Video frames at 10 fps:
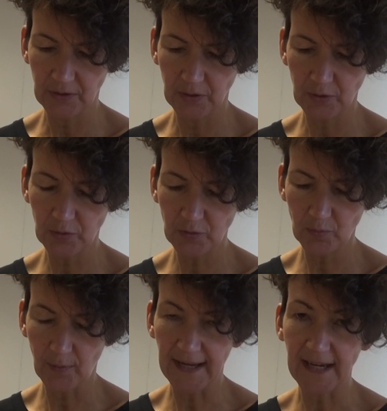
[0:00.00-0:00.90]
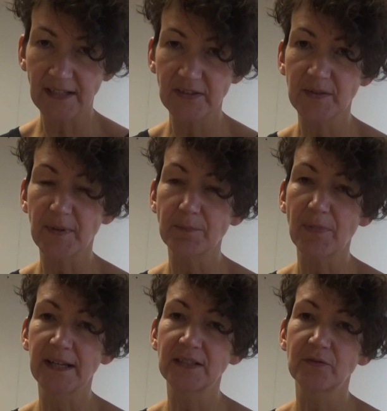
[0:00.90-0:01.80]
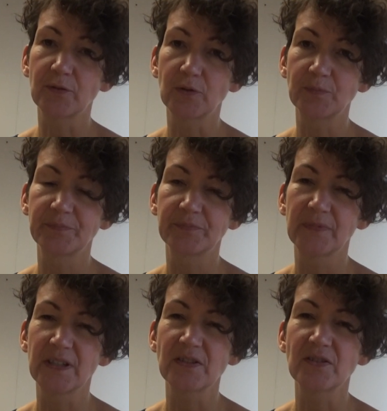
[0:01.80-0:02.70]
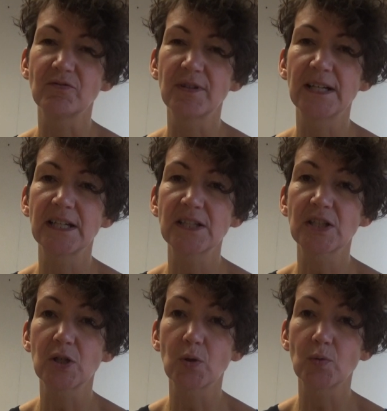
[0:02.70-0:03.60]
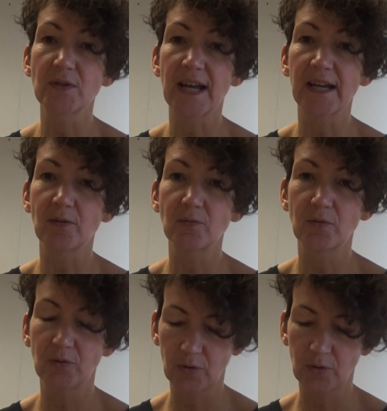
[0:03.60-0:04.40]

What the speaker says: a good way to be mindful is to really slow down